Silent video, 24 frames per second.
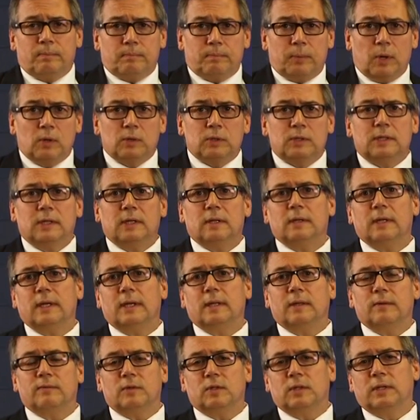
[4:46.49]
posteriorly
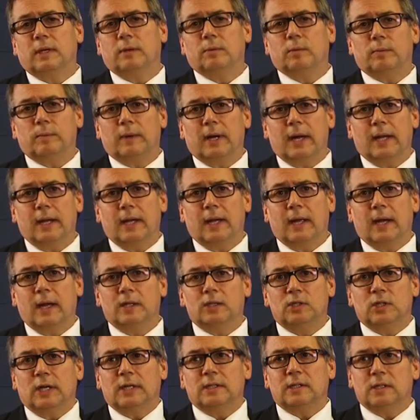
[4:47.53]
in the vertebral body
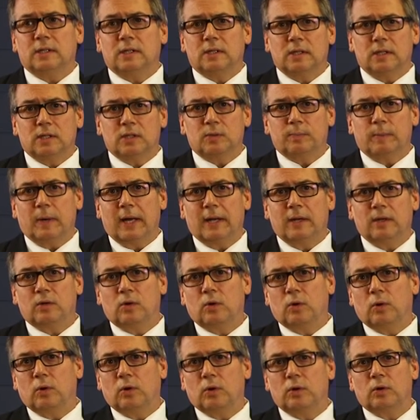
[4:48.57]
adjacent to the spinal
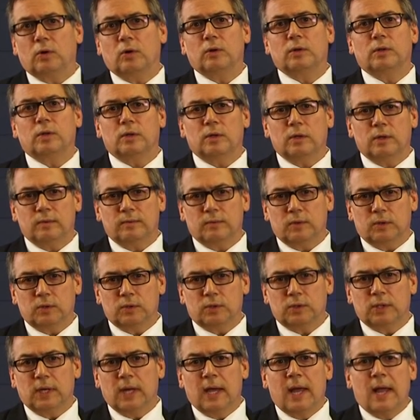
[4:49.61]
cord or the nerve
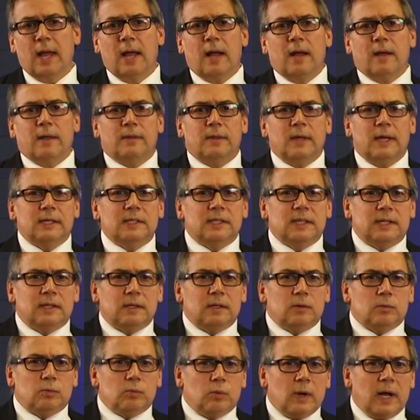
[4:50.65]
roots. That's a
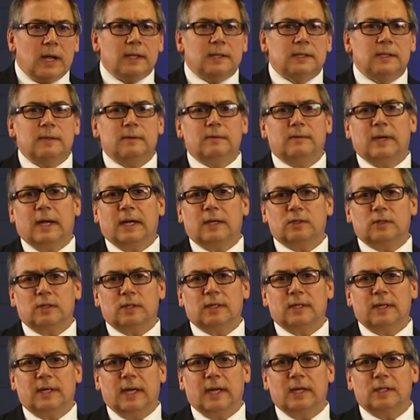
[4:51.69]
relative
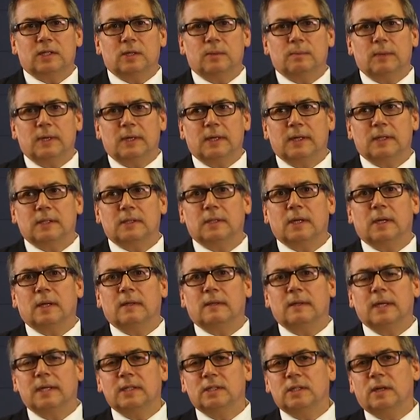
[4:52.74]
contraindication because
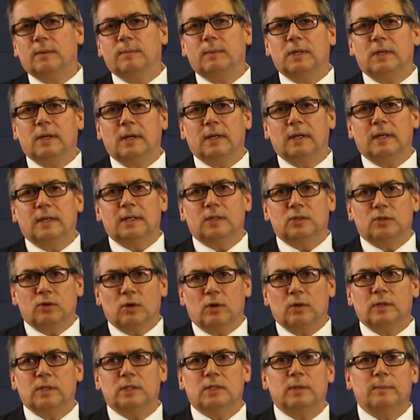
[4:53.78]
things can be done to
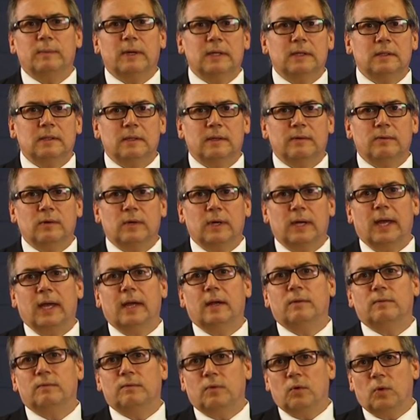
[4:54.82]
control the cement delivery and
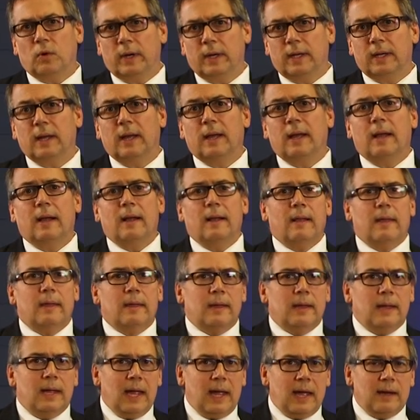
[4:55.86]
avoid
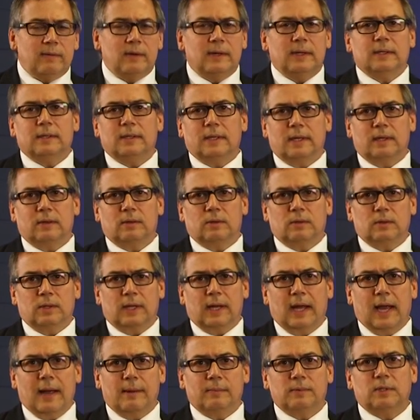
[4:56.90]
having it leak through the
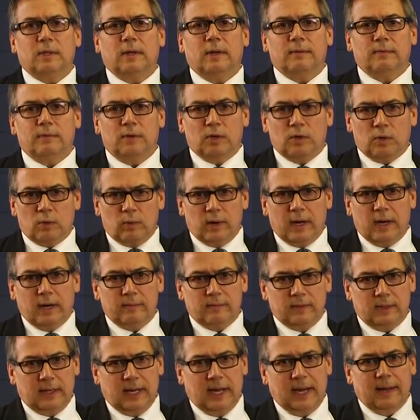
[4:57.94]
gaps if you're aware
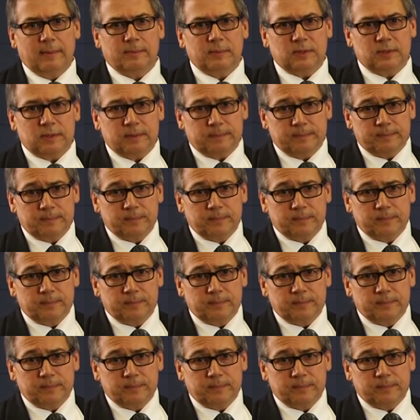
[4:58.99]
of the gaps.